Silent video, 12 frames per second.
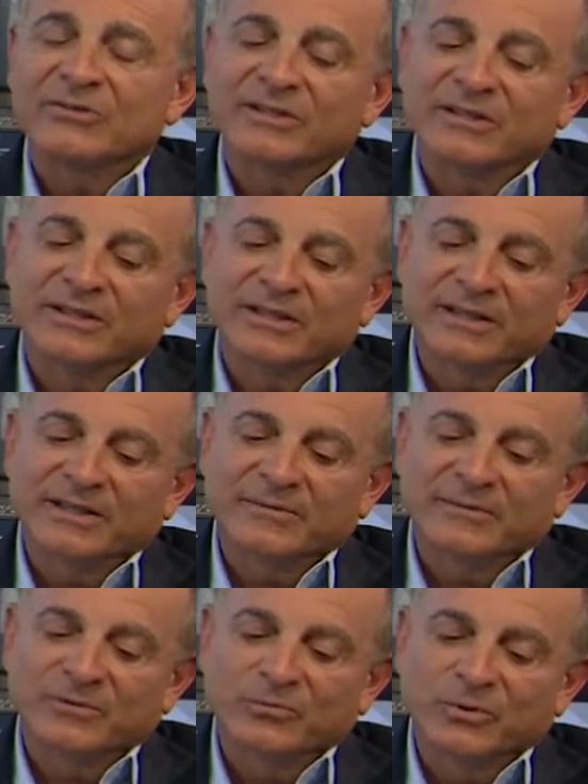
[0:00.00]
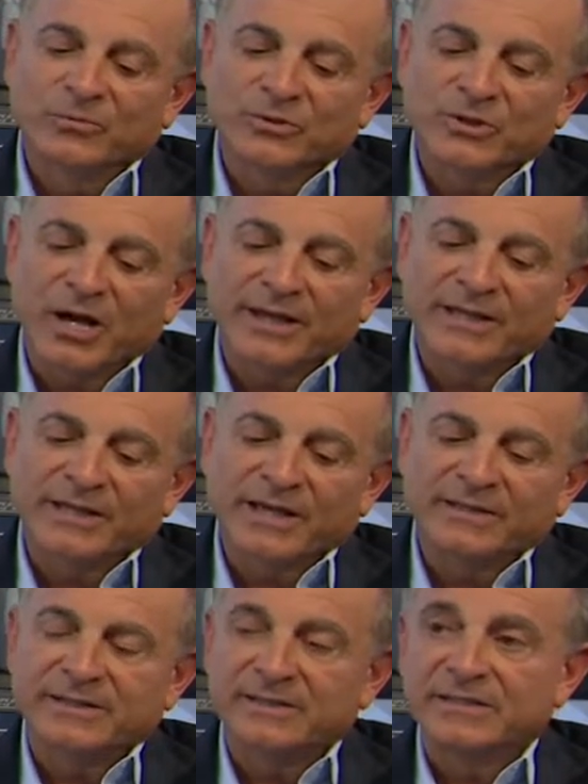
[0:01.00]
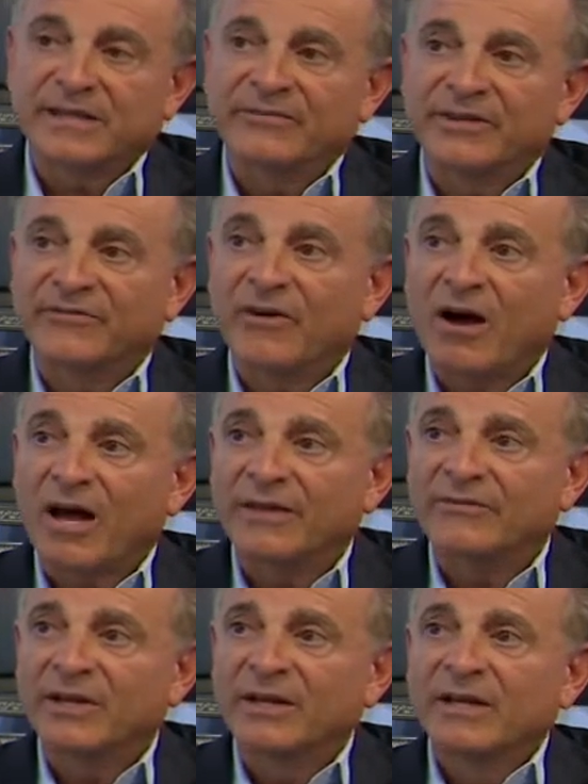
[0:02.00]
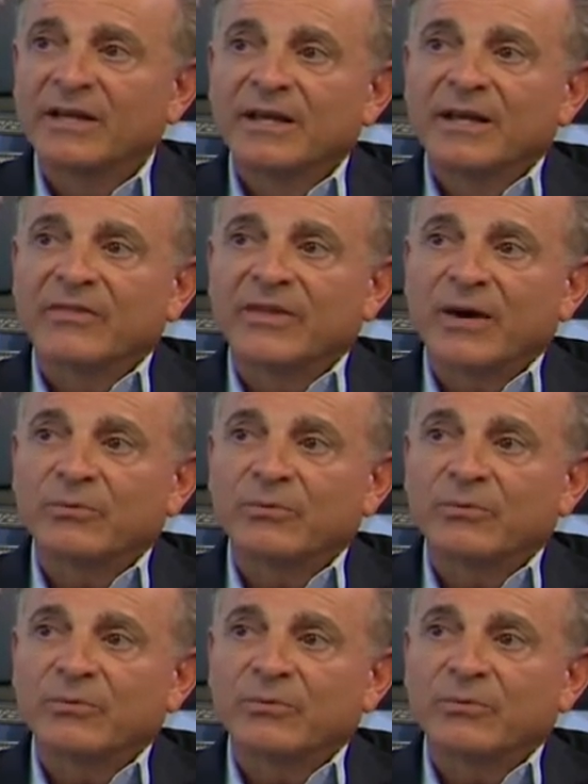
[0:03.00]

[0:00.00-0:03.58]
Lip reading: And when we're talking 1975, that